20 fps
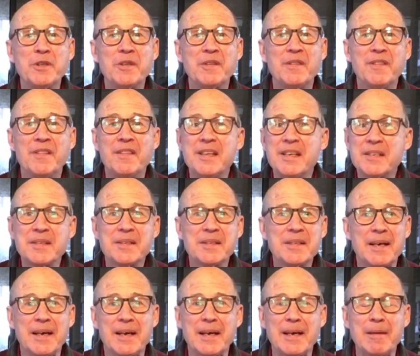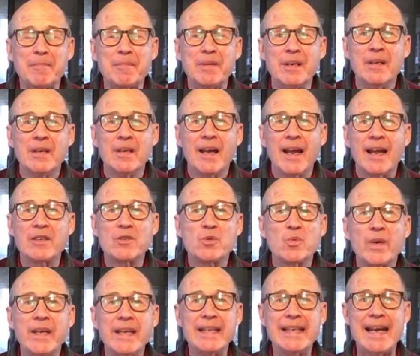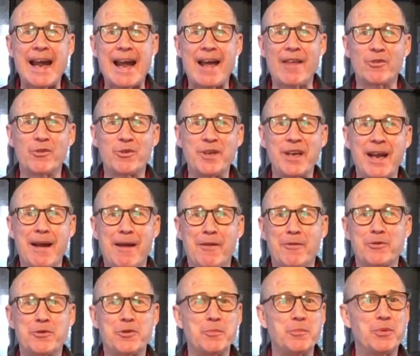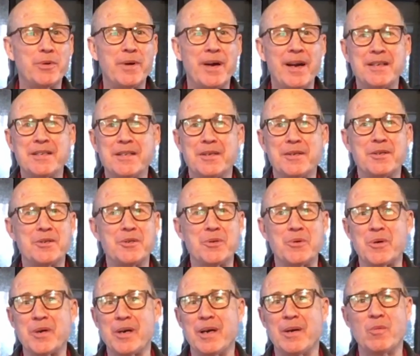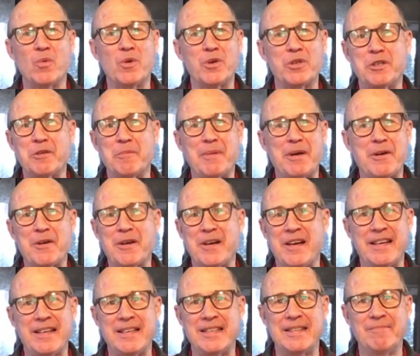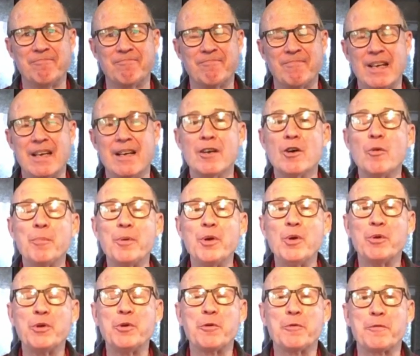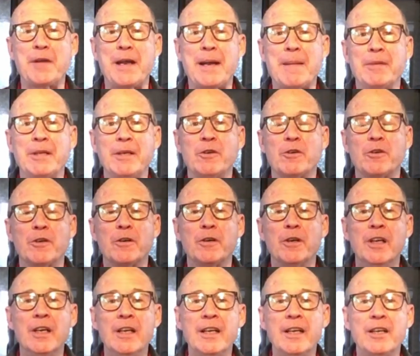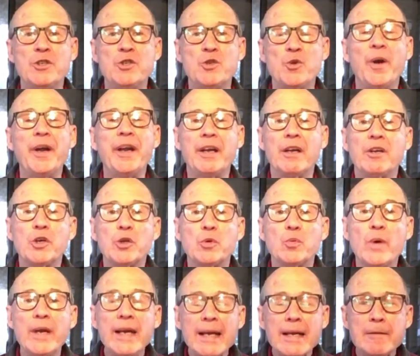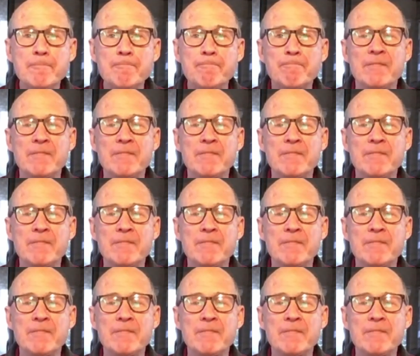to this time as we gather together to praise and adore and worship our God. I hope you and your family are enjoying a good week.